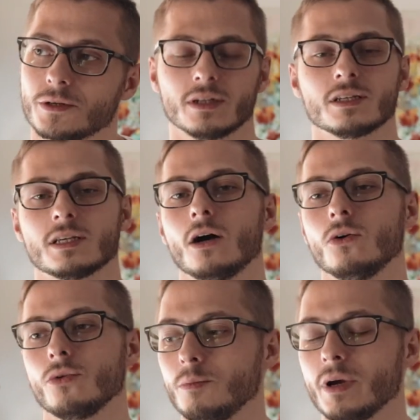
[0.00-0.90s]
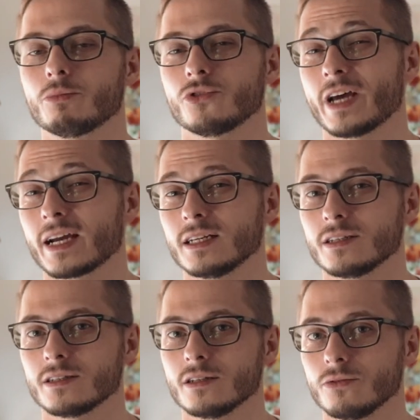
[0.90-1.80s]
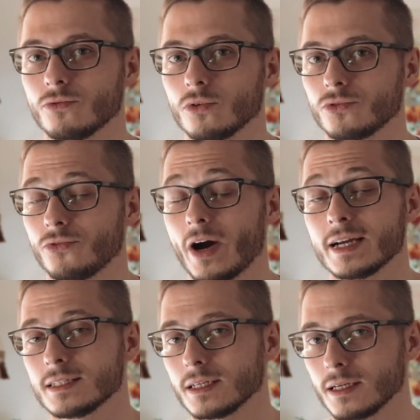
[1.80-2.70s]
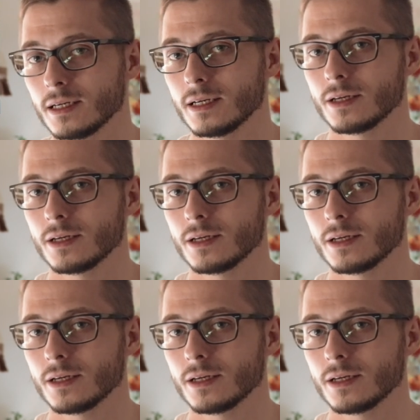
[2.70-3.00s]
That is how the main protagonist is involved fighting